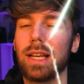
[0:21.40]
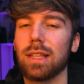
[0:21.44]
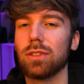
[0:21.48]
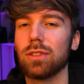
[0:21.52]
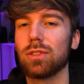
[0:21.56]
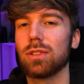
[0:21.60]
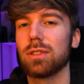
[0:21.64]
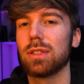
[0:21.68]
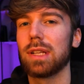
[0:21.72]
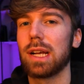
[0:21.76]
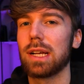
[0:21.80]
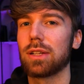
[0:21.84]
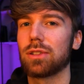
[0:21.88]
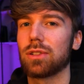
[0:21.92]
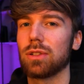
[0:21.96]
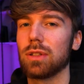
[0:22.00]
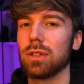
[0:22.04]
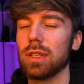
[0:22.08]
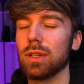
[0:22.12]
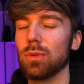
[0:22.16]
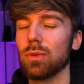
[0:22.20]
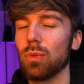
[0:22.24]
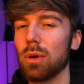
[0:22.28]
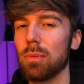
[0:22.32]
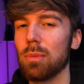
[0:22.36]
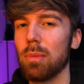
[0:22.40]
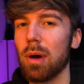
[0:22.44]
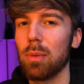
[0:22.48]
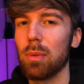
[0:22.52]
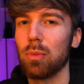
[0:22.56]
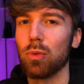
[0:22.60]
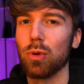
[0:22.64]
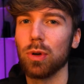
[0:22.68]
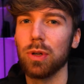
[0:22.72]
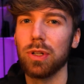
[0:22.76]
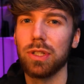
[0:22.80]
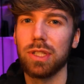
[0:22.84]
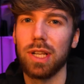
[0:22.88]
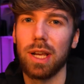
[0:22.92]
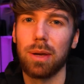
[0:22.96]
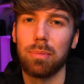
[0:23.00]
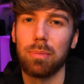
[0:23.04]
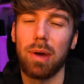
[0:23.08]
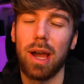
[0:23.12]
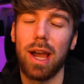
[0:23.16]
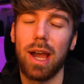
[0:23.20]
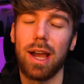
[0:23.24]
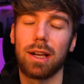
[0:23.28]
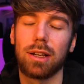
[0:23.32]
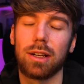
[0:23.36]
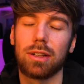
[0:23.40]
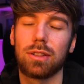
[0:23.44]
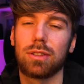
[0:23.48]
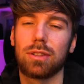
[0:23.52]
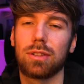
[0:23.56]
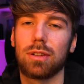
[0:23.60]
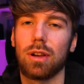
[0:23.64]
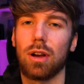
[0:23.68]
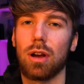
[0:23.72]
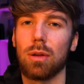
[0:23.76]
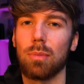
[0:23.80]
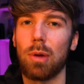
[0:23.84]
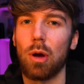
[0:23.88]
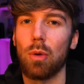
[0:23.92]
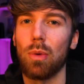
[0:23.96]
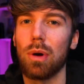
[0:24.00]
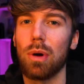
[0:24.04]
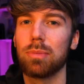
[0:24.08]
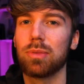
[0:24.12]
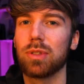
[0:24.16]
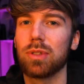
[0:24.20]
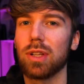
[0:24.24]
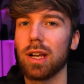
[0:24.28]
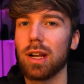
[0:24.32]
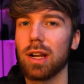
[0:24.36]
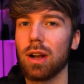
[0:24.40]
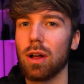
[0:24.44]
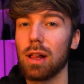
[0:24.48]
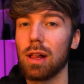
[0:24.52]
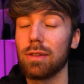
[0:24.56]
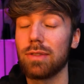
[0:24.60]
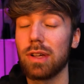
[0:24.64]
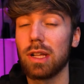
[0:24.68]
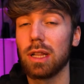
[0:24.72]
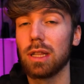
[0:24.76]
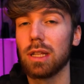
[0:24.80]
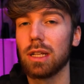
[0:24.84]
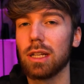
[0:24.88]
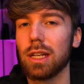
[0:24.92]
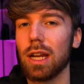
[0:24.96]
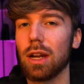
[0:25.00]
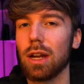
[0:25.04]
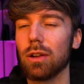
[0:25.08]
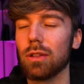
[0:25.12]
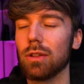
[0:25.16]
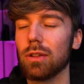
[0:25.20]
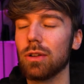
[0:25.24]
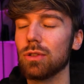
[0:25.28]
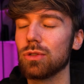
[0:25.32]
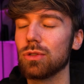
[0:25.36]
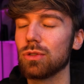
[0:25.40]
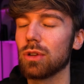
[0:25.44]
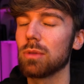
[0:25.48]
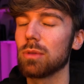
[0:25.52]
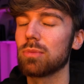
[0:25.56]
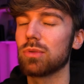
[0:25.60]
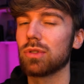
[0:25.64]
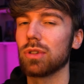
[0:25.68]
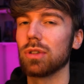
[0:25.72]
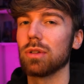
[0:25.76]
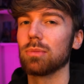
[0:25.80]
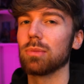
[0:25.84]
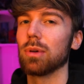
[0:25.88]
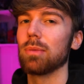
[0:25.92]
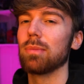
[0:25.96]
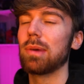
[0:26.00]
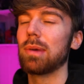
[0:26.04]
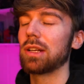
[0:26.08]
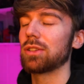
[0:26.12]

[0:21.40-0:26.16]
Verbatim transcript: And this is actually in one of my preset packs on my website. I'll have that link down in the description, but